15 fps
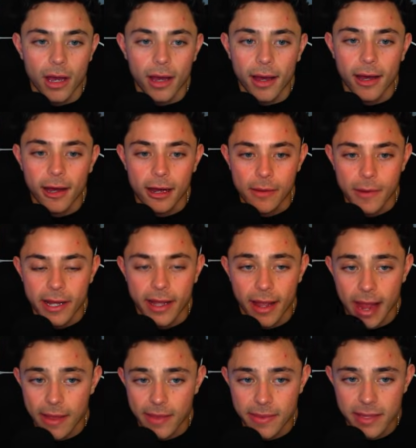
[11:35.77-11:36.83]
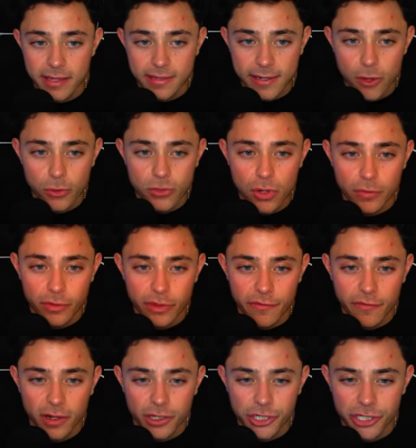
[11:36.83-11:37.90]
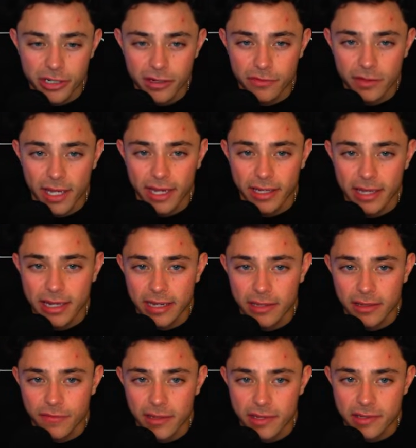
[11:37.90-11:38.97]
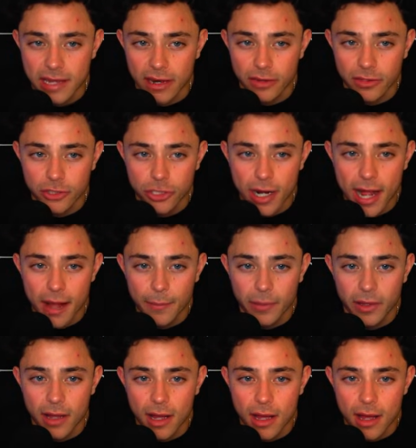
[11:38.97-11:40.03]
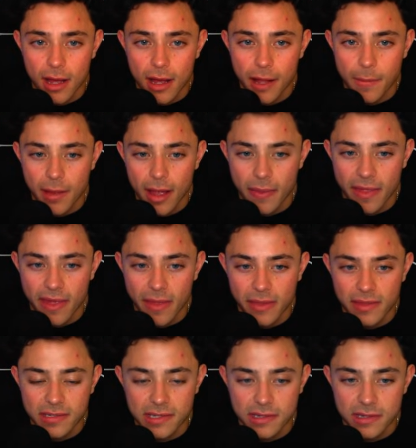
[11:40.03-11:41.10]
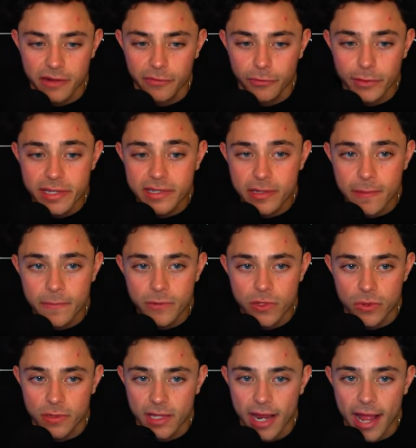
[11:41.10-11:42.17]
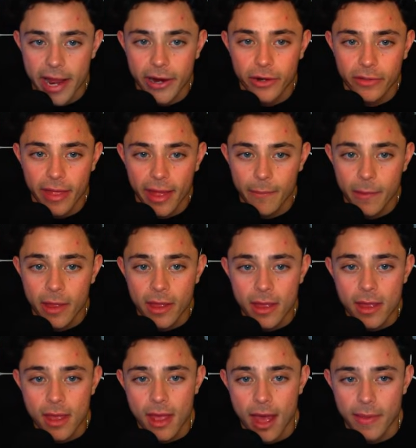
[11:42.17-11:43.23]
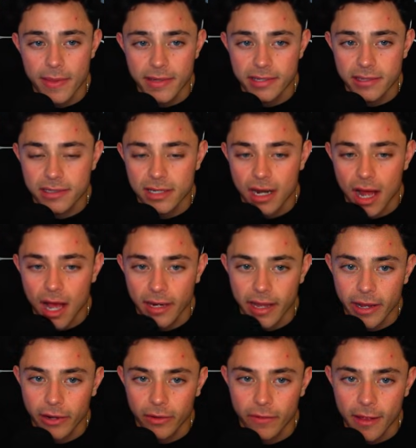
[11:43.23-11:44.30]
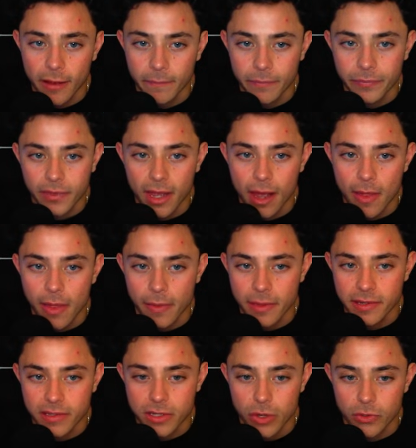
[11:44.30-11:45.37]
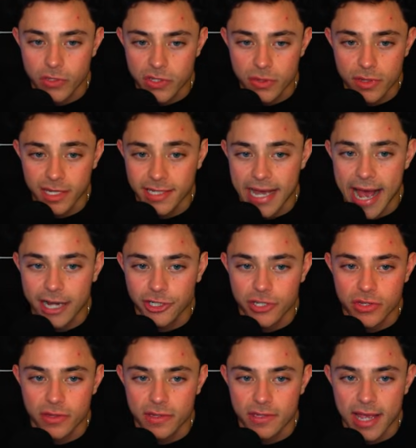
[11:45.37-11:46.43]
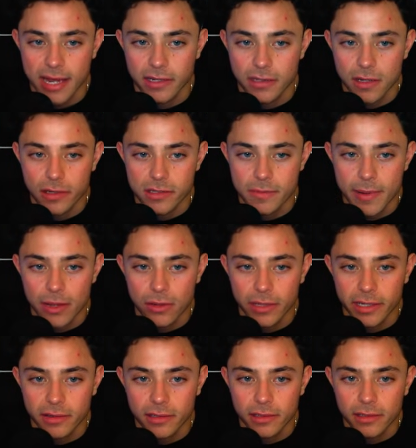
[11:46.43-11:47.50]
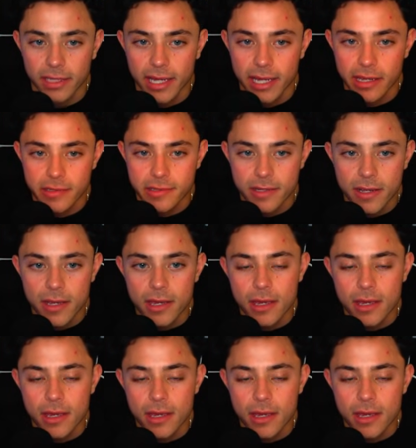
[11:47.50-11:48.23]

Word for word: Um, and then this goes over the function of like getting if they stand on the trap. Um, and then this is gonna freeze them, so it's gonna anchor them and then this is going to unanchor them. And then this goes to the attach. So this kind of talks about like the delays.